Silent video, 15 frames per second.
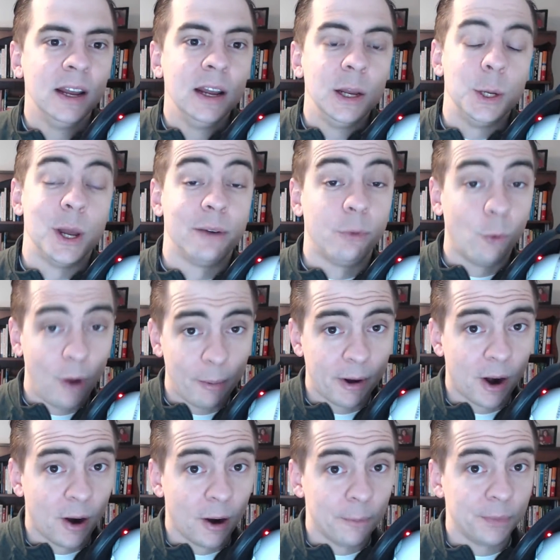you have a
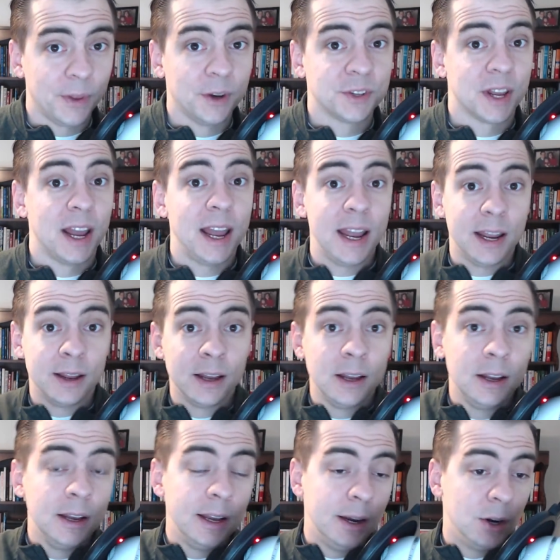webinar, and you say, hey,
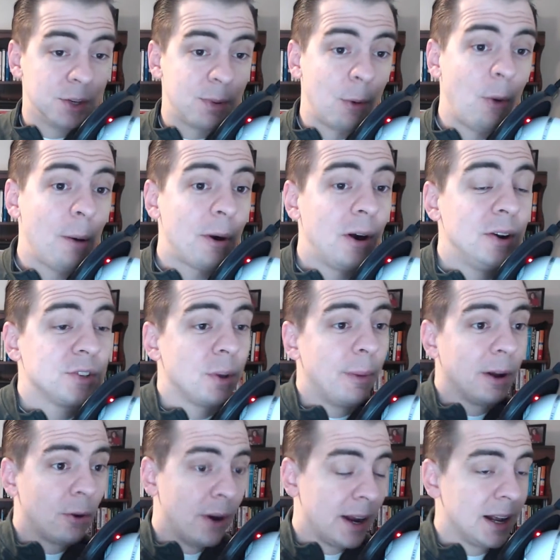here's my webinar, here's all
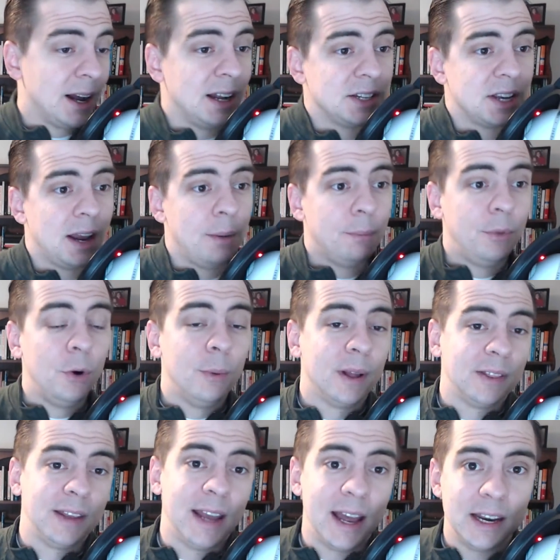my great content, boom, and
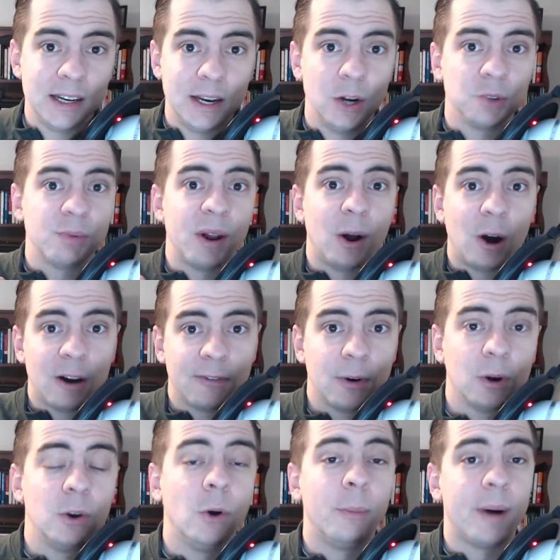at the end, here's my
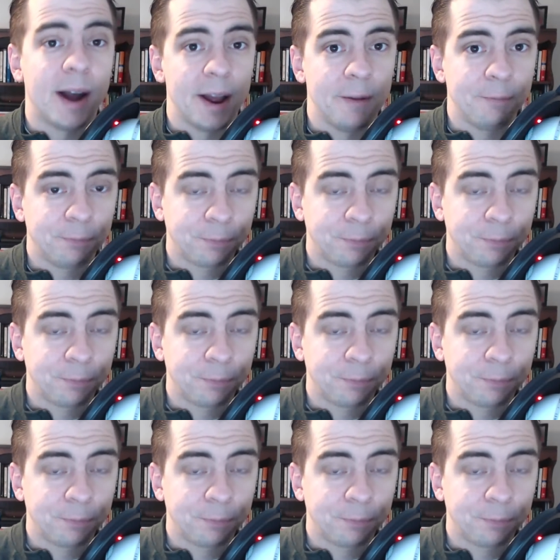offer, go buy it.